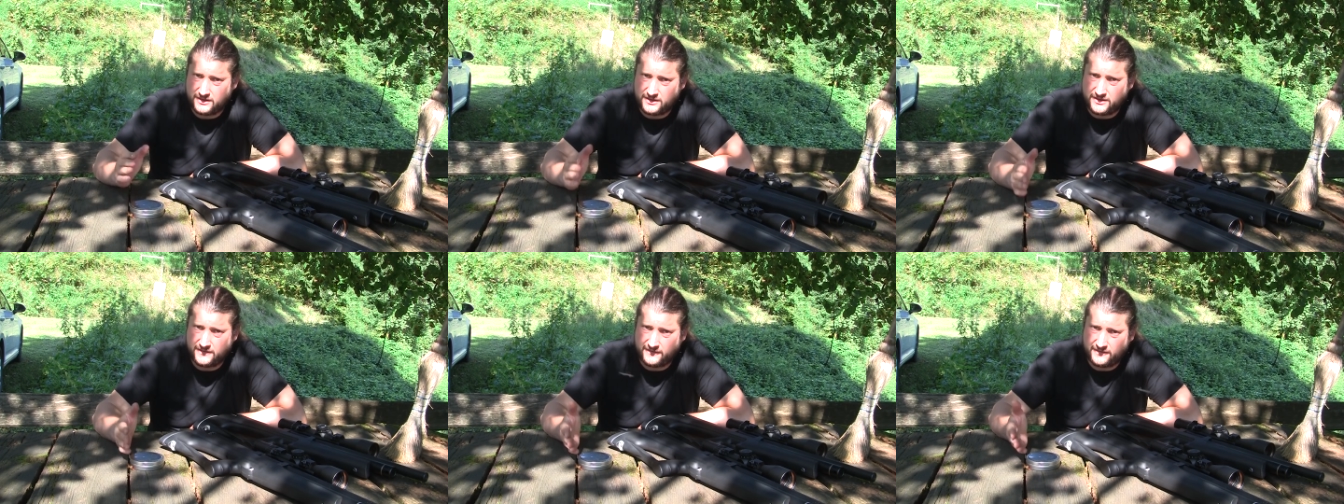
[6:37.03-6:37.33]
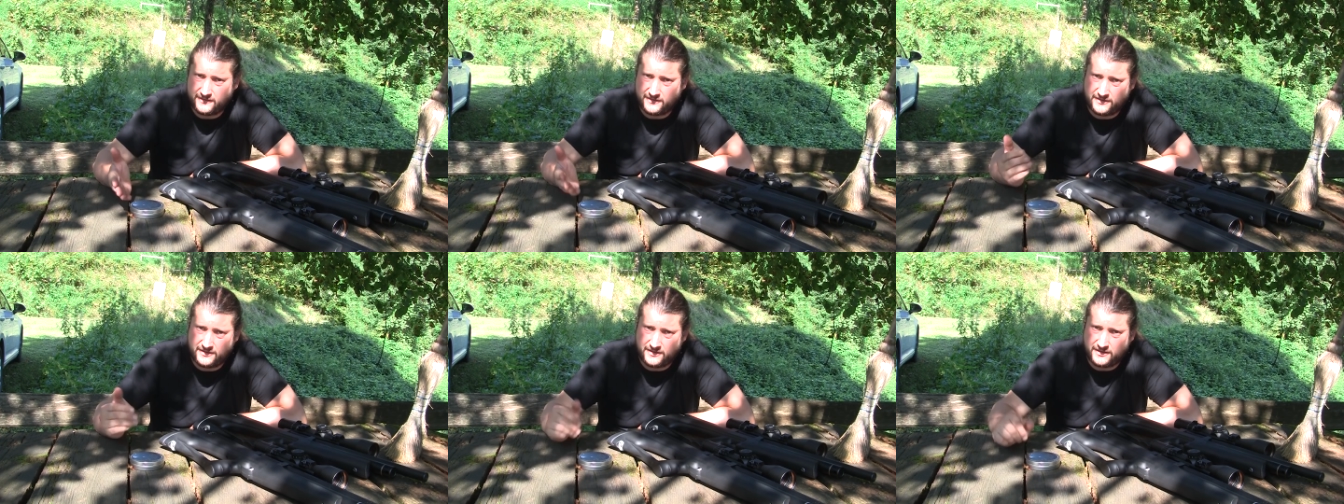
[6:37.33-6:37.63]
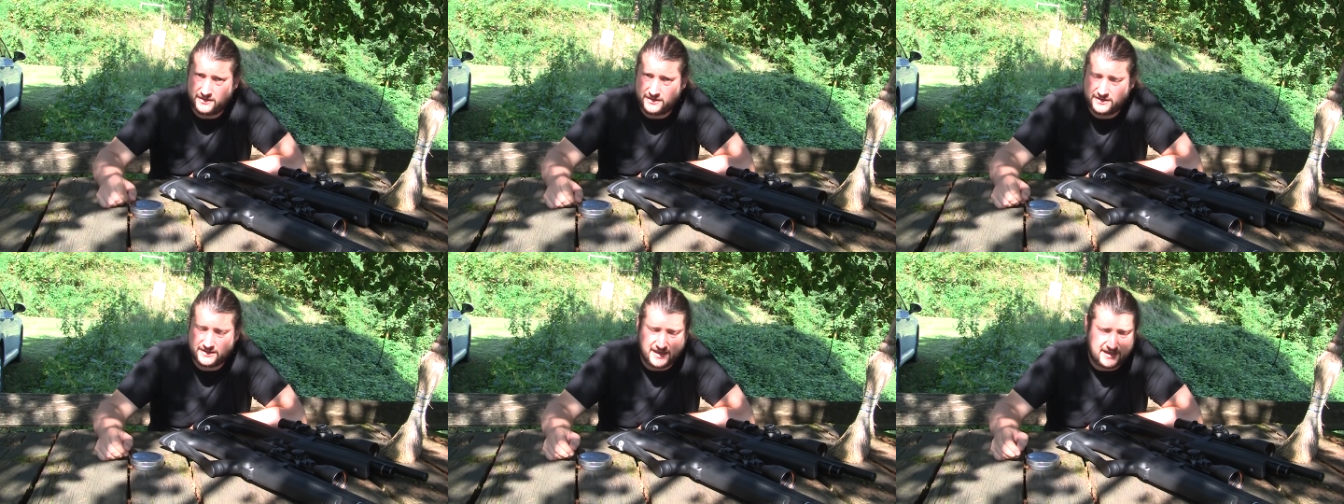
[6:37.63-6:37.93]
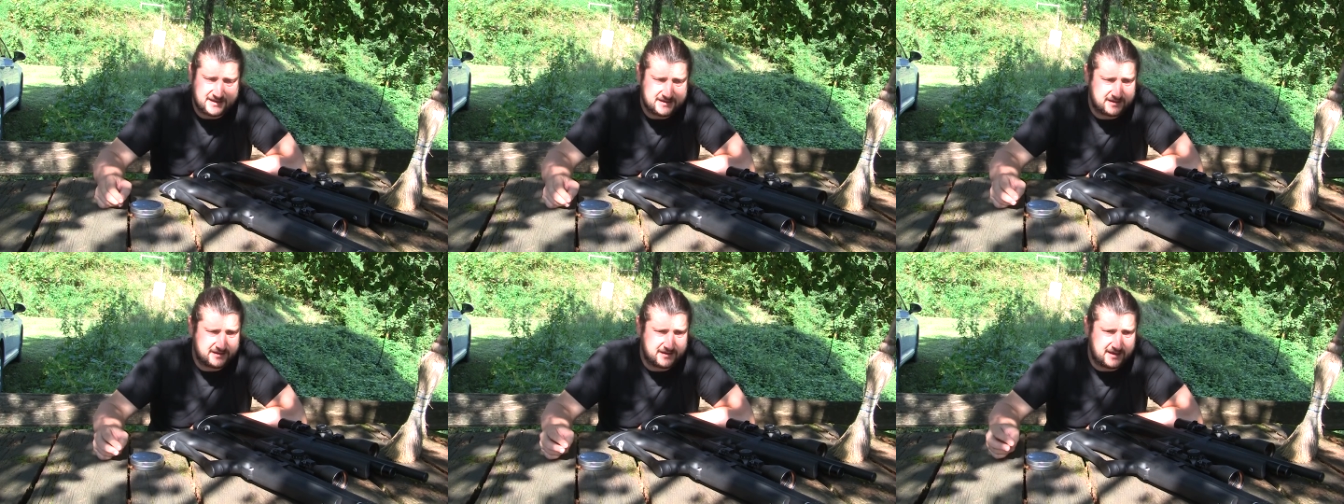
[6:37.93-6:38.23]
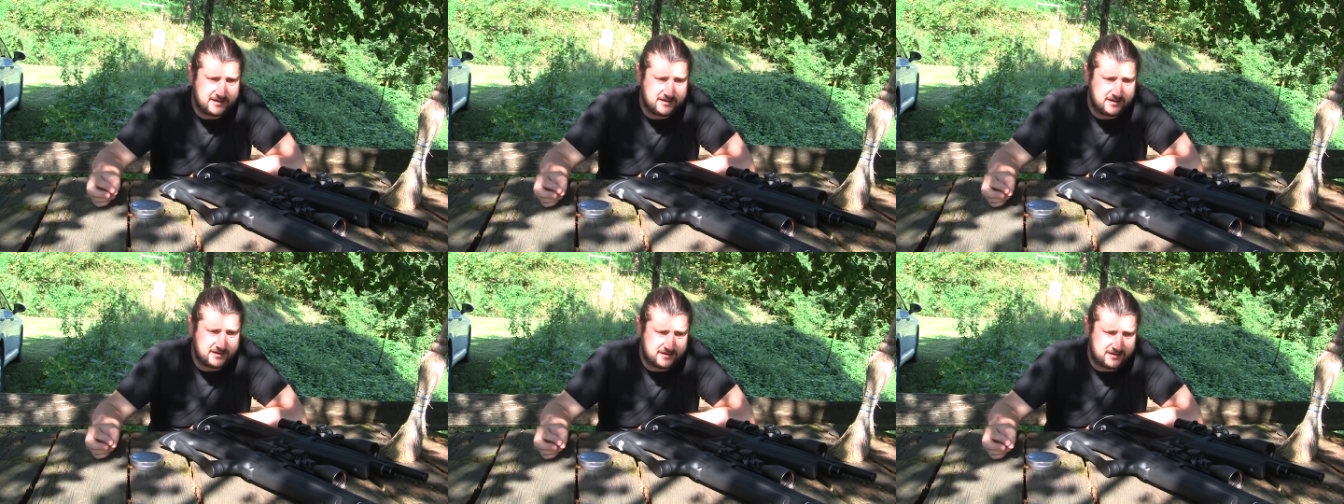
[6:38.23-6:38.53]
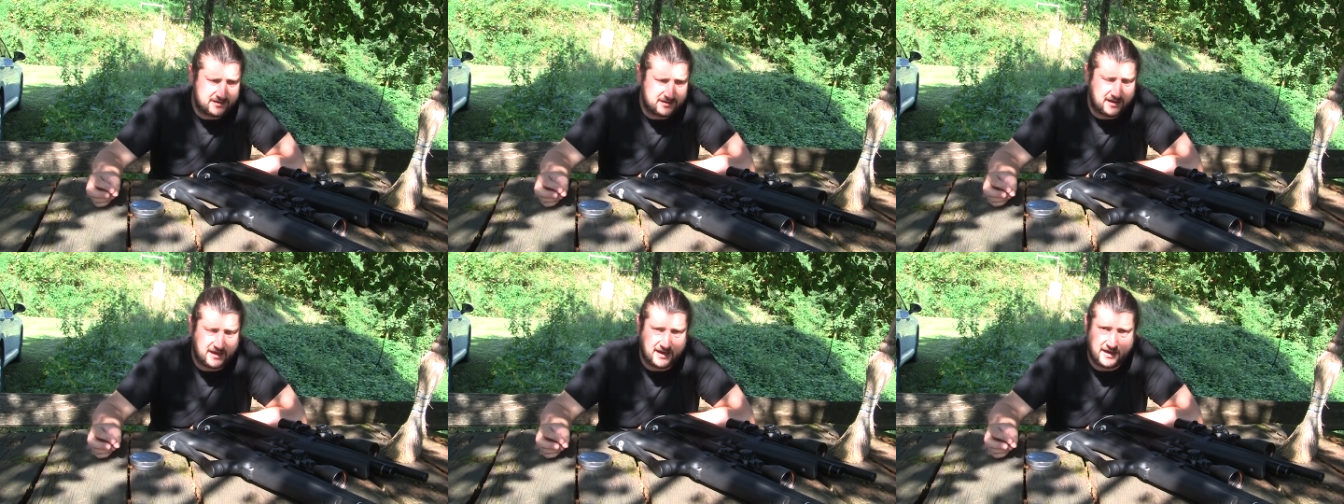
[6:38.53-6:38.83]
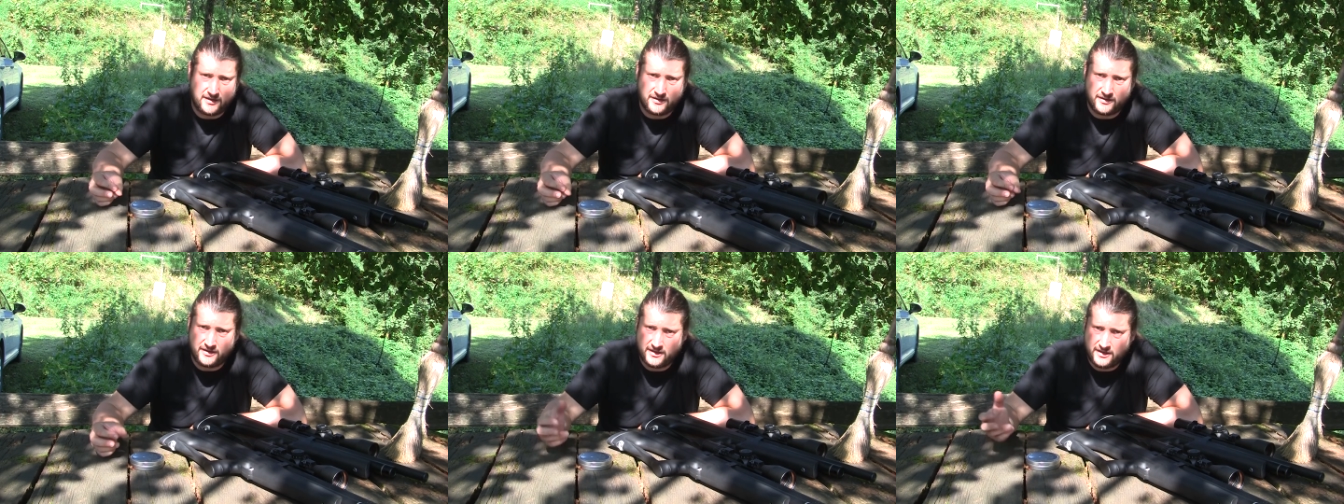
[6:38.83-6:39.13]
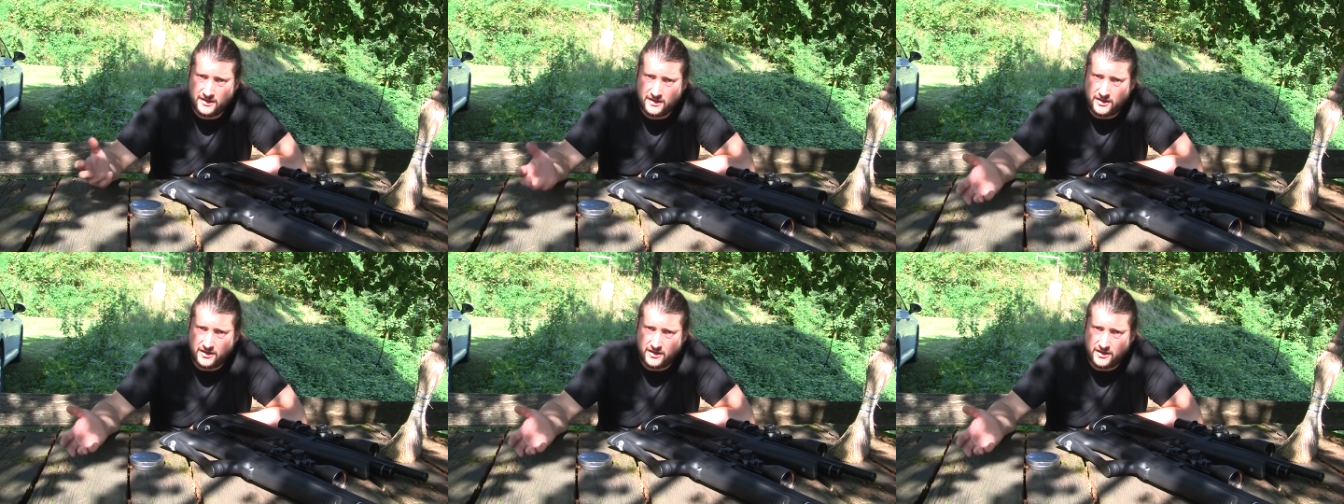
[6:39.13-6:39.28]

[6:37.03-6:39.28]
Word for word: the the sizing die that I